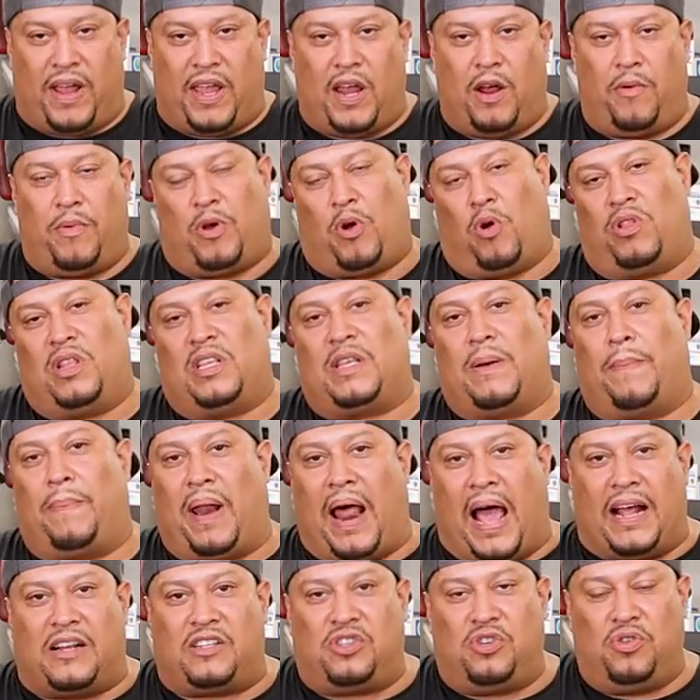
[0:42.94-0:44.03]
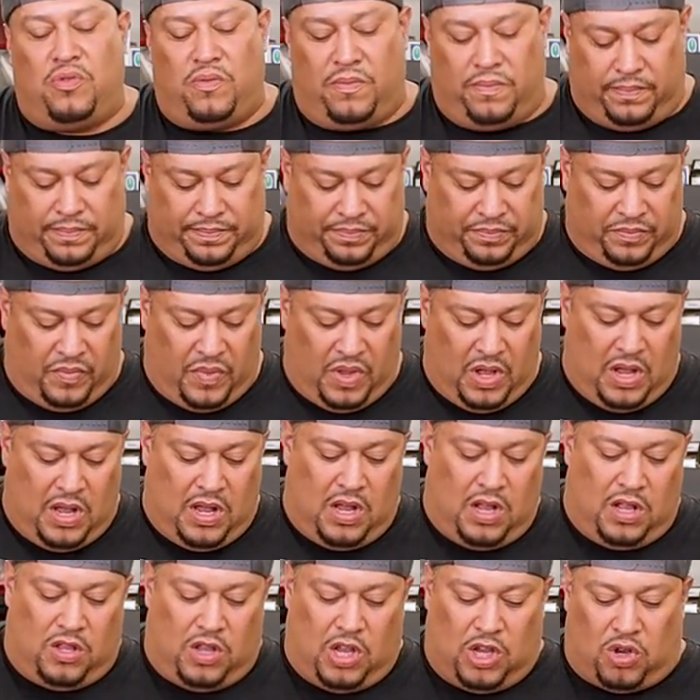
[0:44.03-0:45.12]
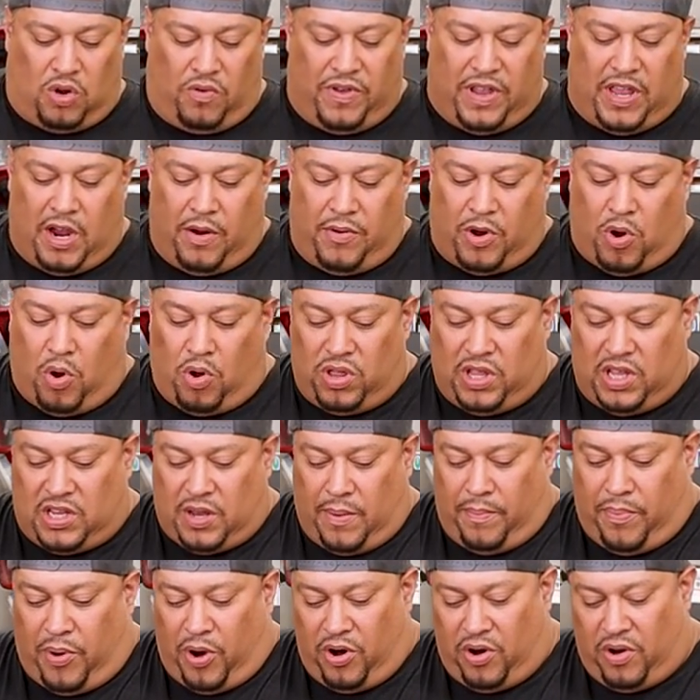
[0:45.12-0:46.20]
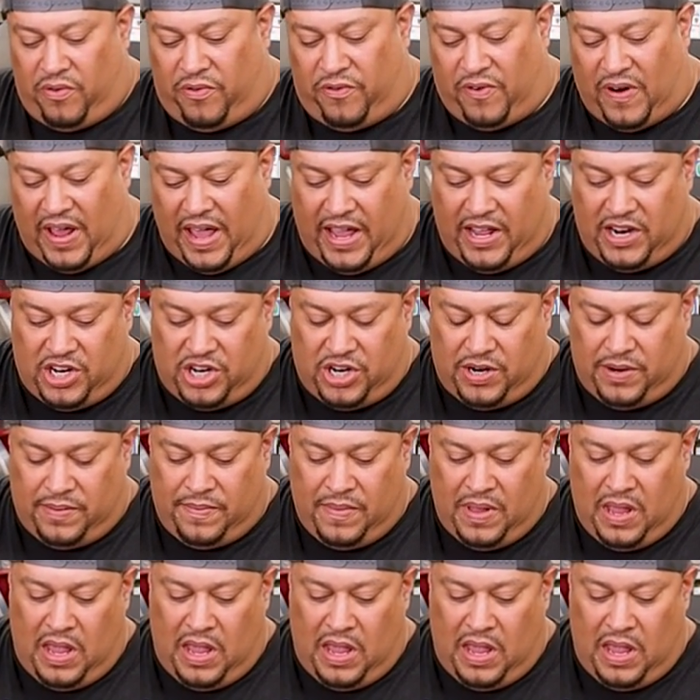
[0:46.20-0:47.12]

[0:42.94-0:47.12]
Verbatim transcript: right here, we call this a blast tube. This over here, we call this a burner flange.